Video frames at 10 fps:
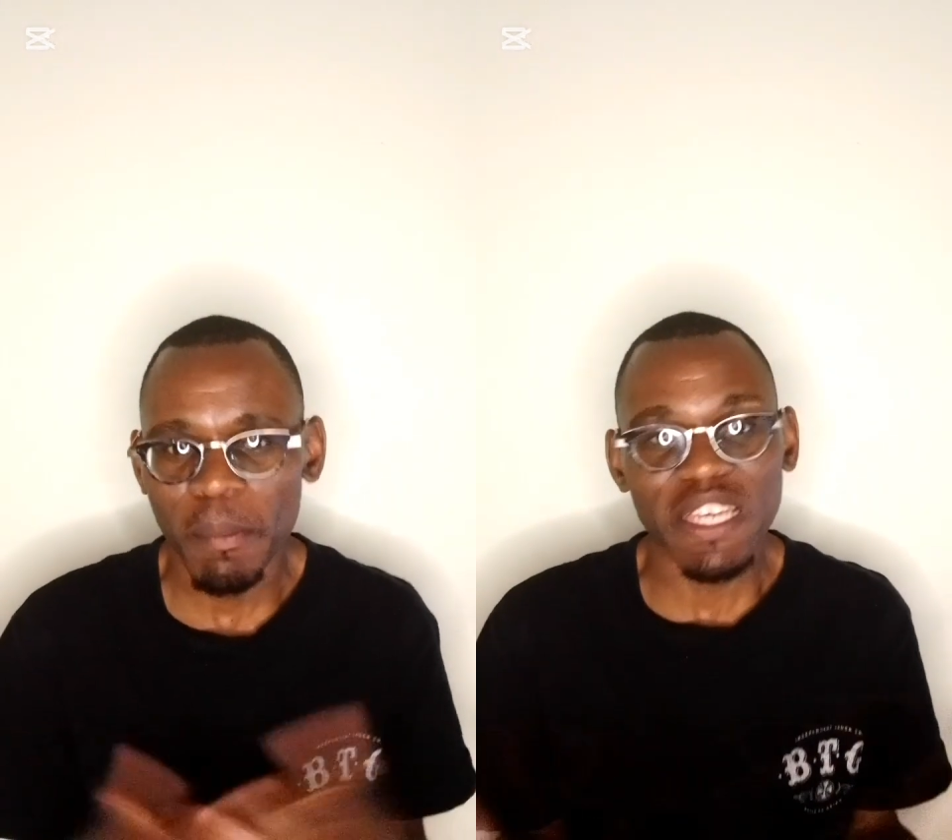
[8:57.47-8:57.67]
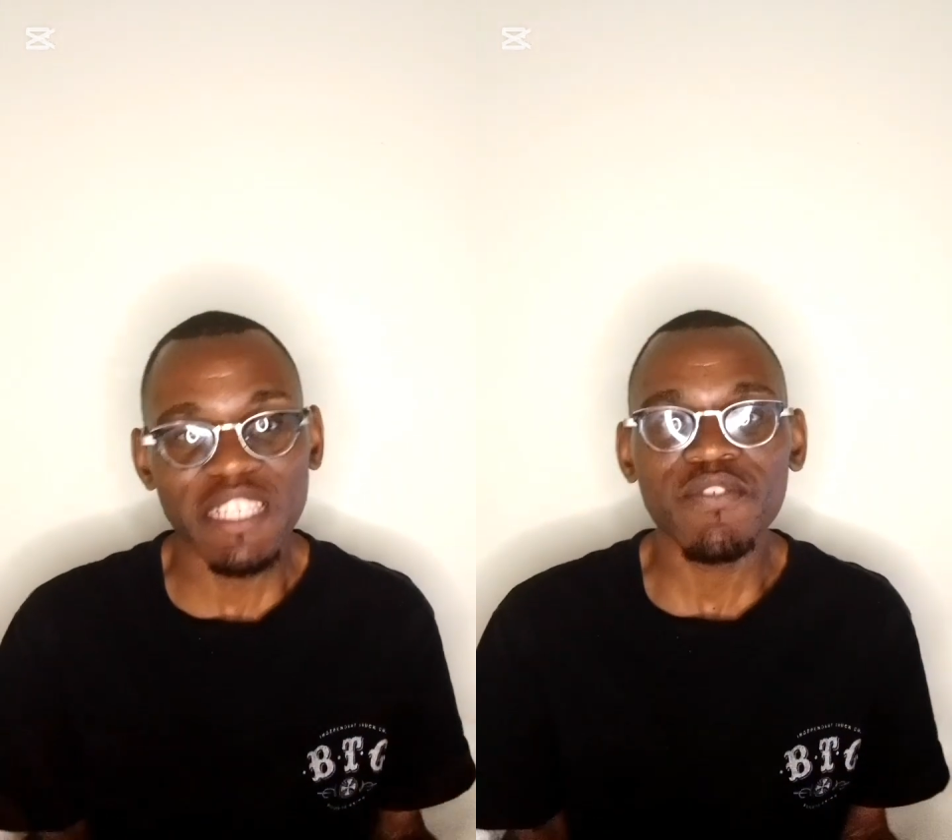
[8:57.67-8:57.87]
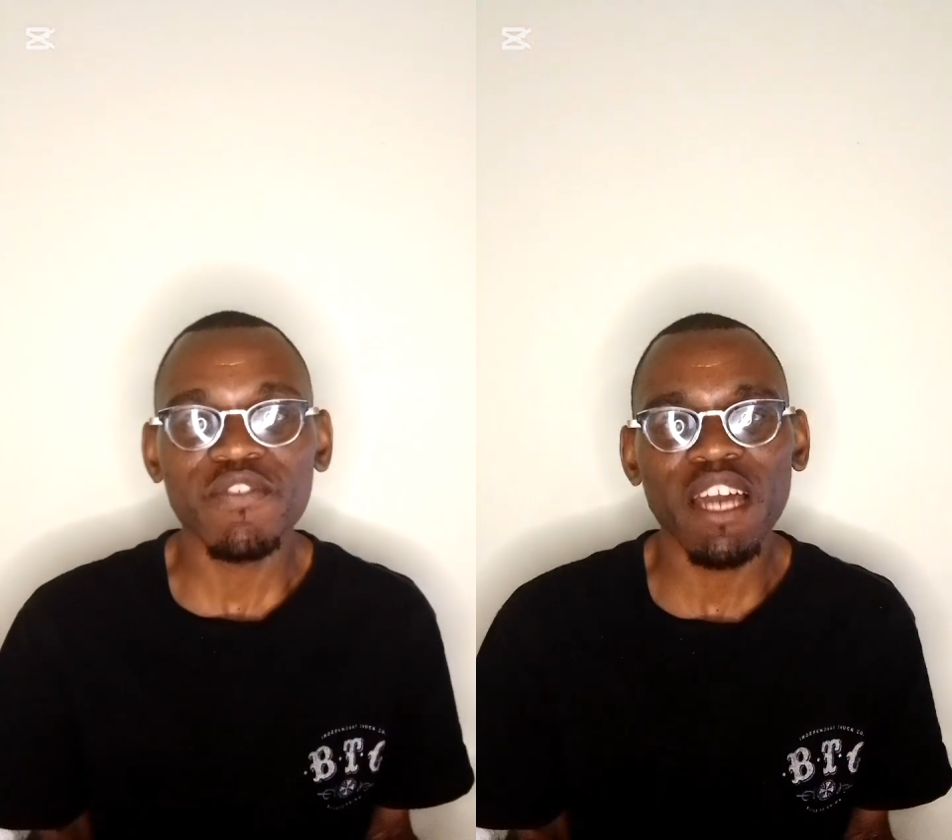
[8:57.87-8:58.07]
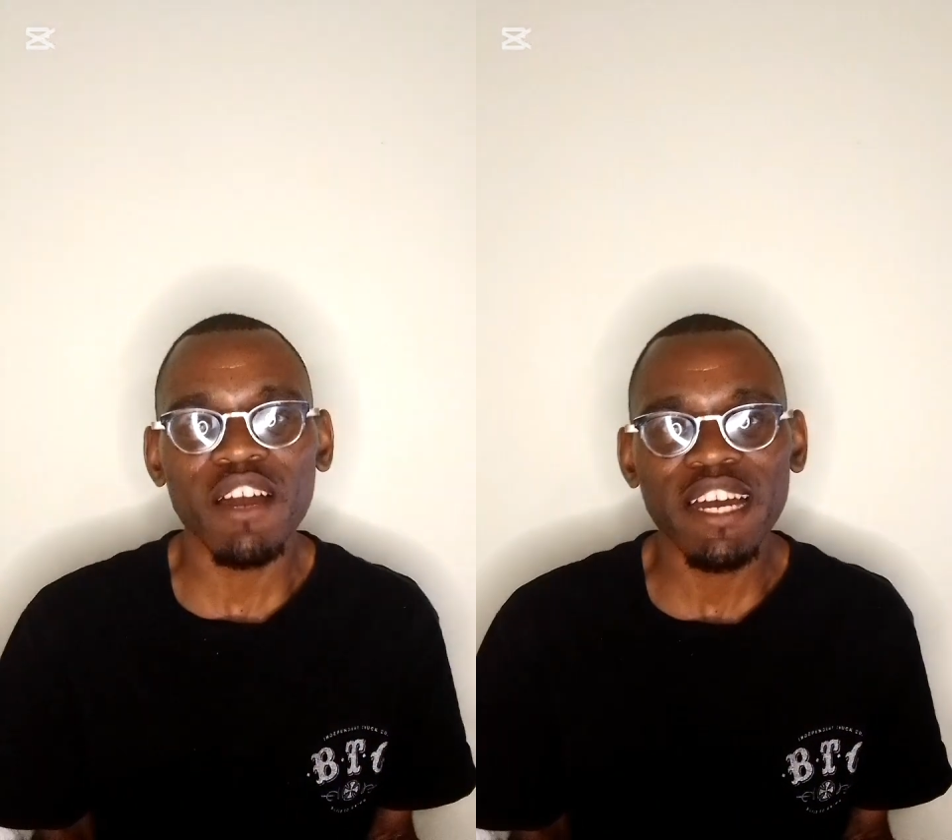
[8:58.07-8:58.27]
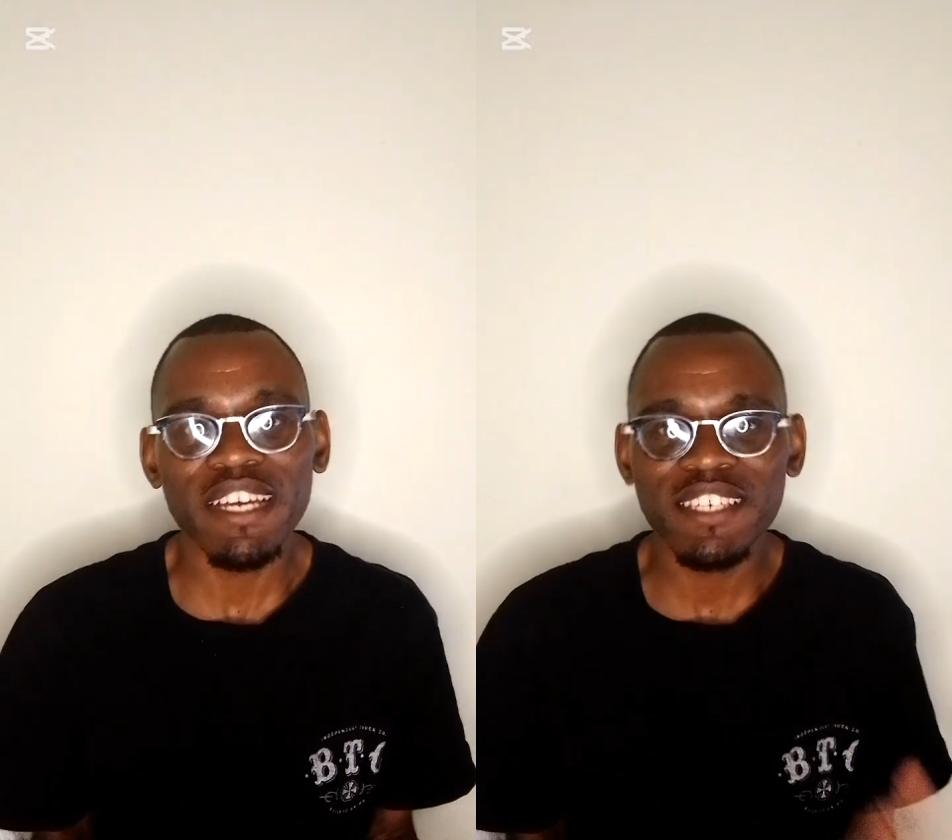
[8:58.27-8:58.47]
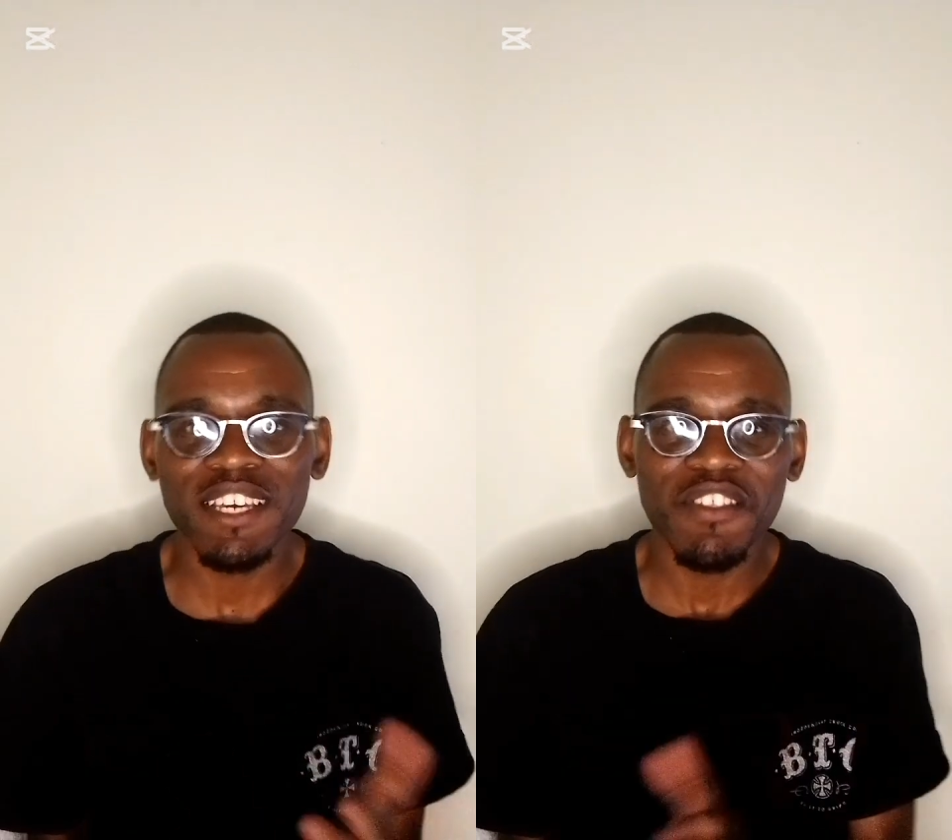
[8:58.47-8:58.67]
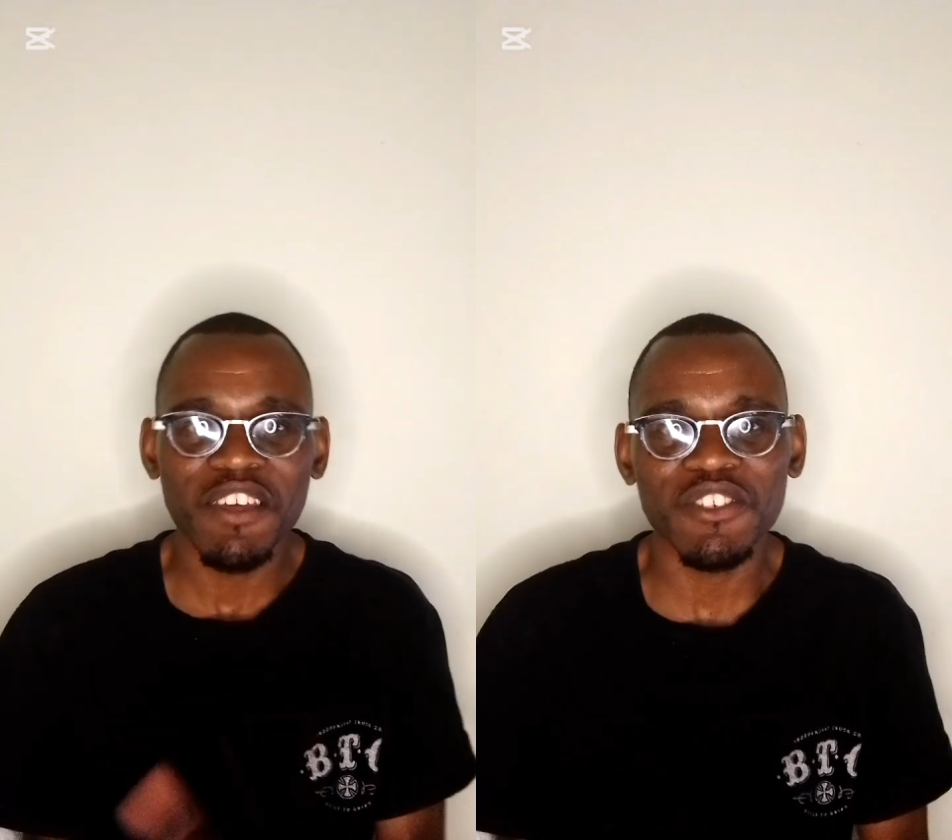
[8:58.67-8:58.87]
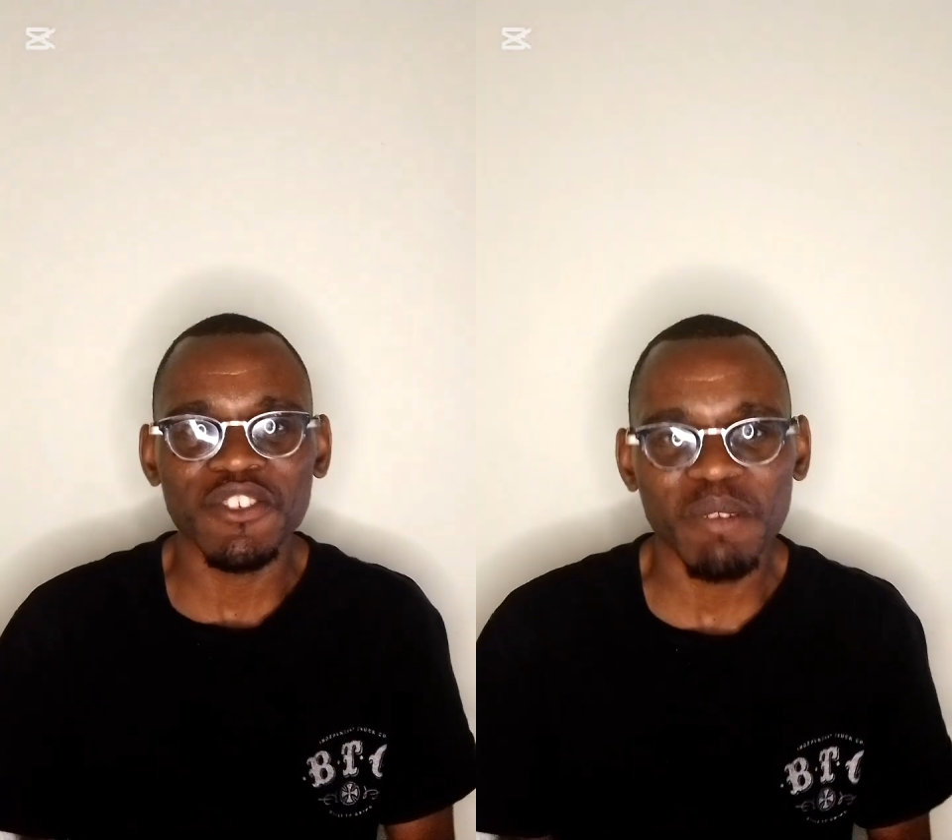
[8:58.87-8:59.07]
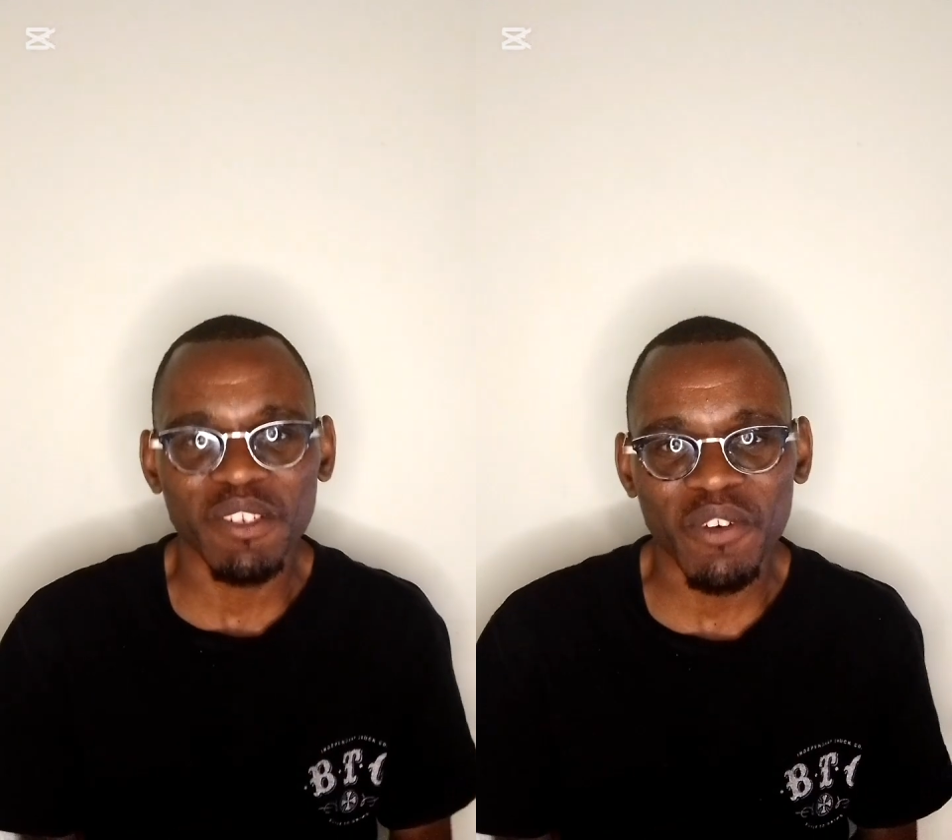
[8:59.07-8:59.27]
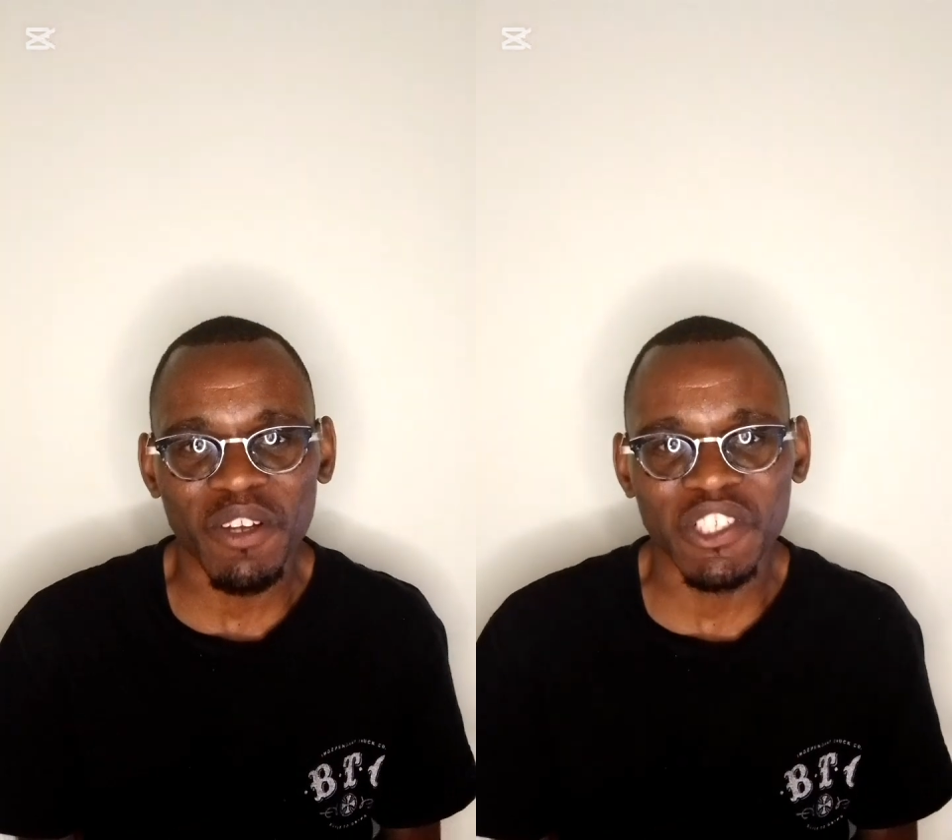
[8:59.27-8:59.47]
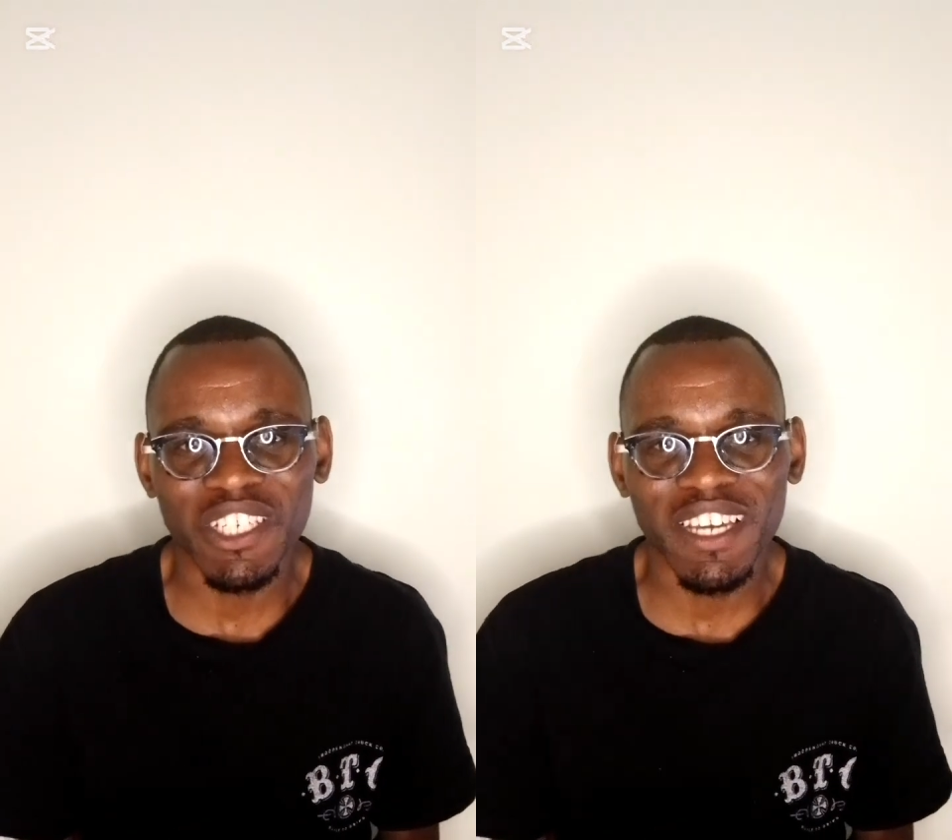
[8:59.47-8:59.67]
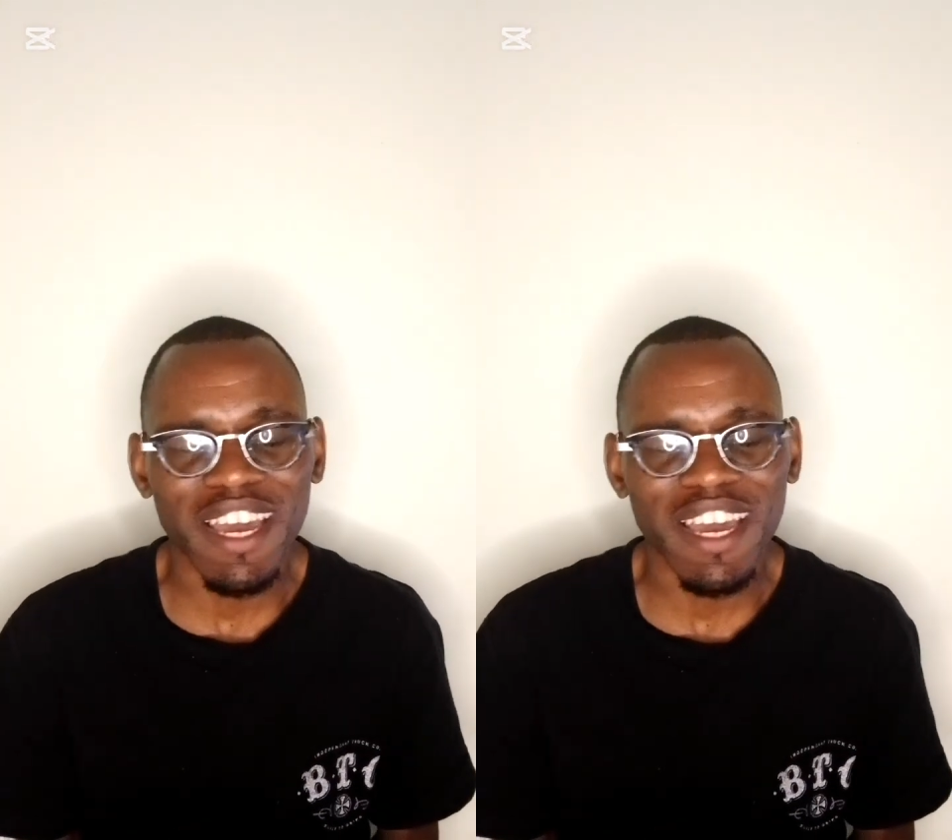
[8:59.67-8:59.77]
But that's it for now guys. Thank you so much for watching